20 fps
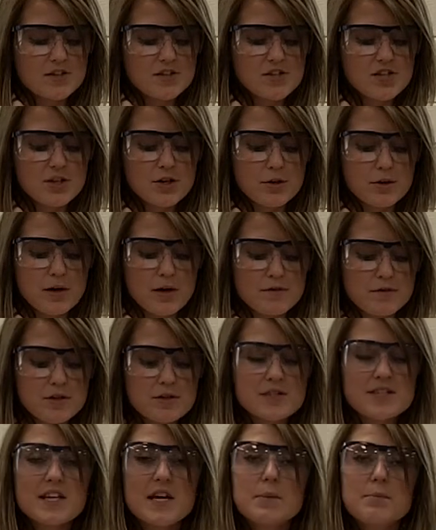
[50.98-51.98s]
2, if
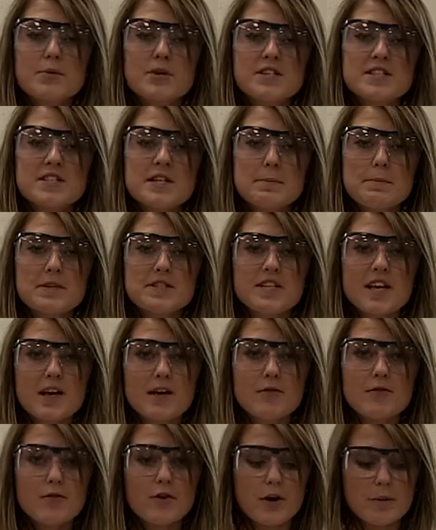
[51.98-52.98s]
you see a
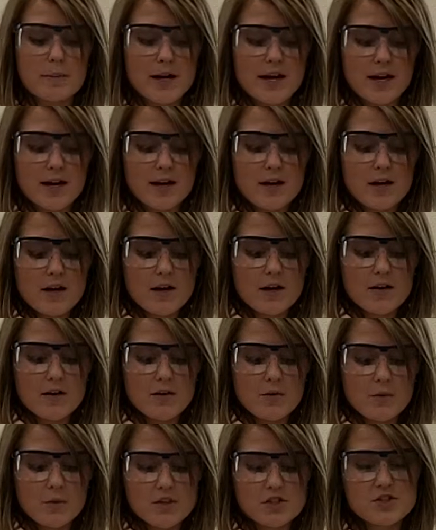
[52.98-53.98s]
precipitate forming,
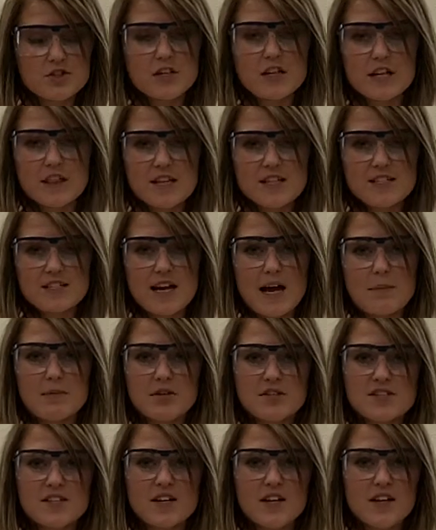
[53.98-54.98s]
which in this lab
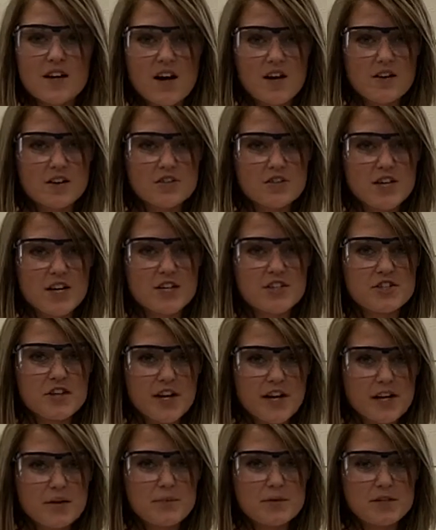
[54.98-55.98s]
you'll see a color change
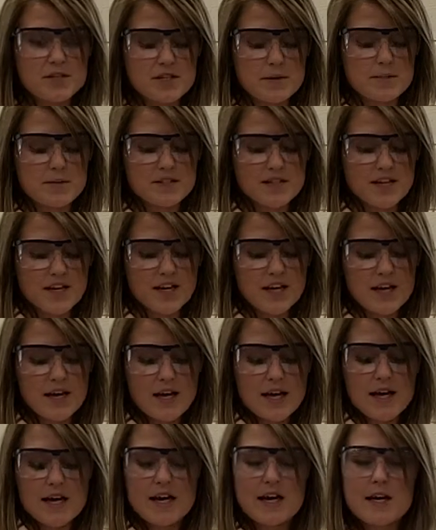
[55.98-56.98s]
and precipitate,
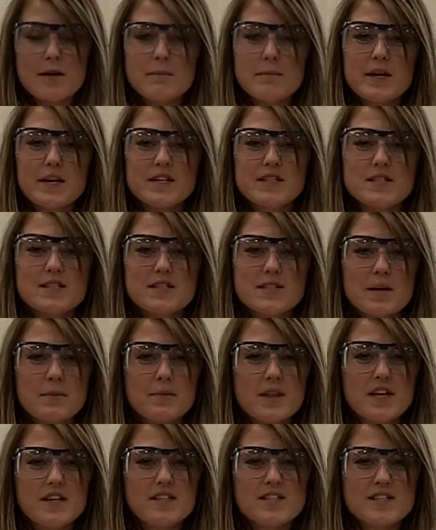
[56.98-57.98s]
it means
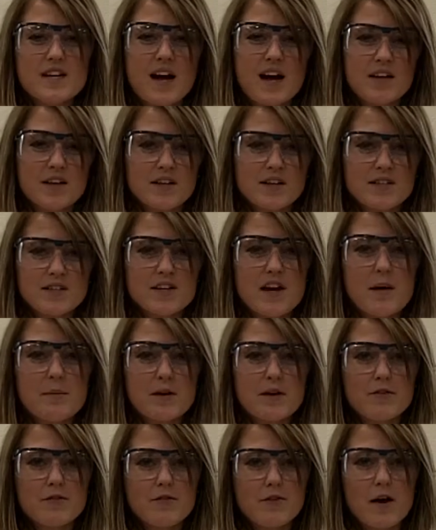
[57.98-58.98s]
something solid is
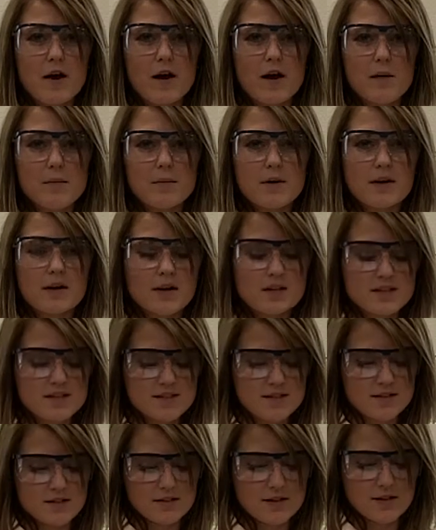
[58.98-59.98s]
coming from
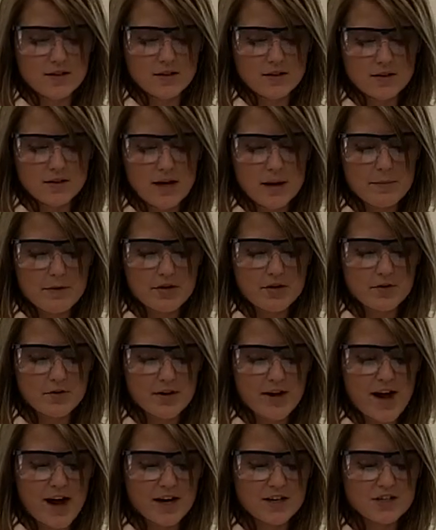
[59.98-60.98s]
a chemical
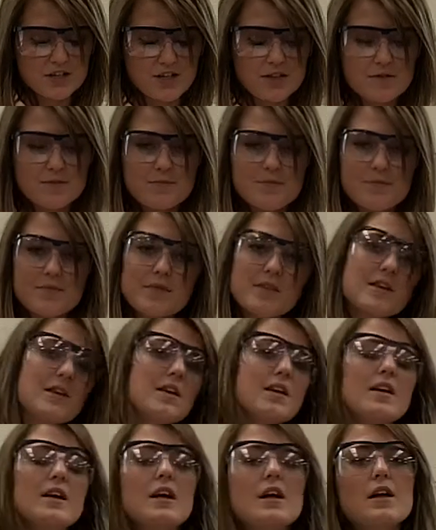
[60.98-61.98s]
reaction.
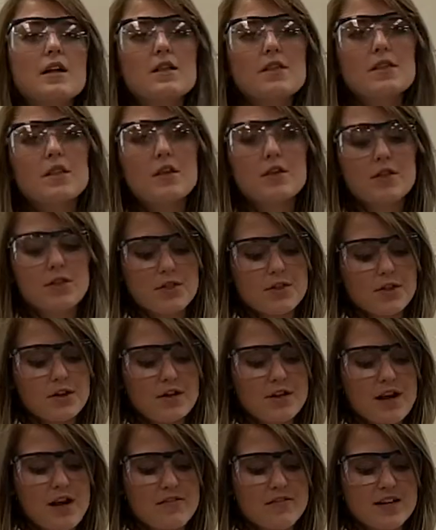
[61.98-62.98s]
The
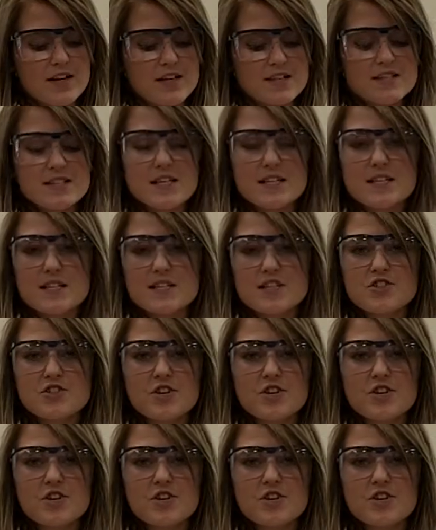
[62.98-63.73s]
third evidence is the